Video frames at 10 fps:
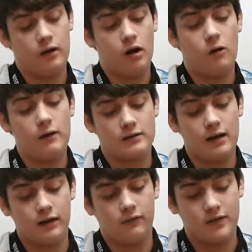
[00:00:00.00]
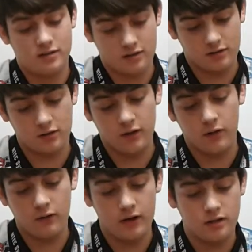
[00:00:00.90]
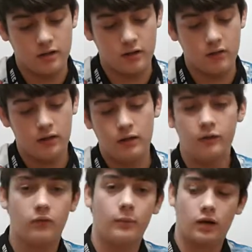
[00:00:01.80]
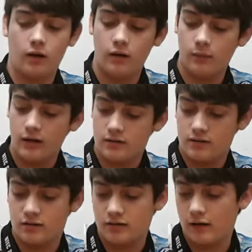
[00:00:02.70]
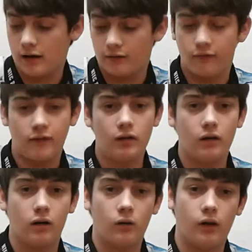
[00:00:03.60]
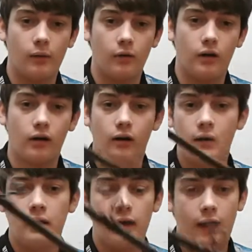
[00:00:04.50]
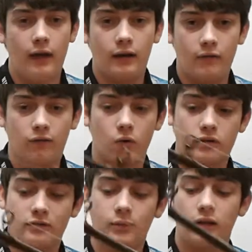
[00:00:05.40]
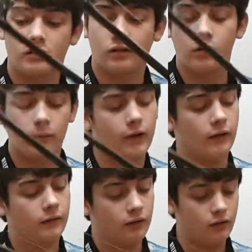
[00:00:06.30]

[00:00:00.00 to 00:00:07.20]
I always like to fish a slow gear ratio for my crankbaits just so I can feel it a whole lot better, and it forces me to slow them down.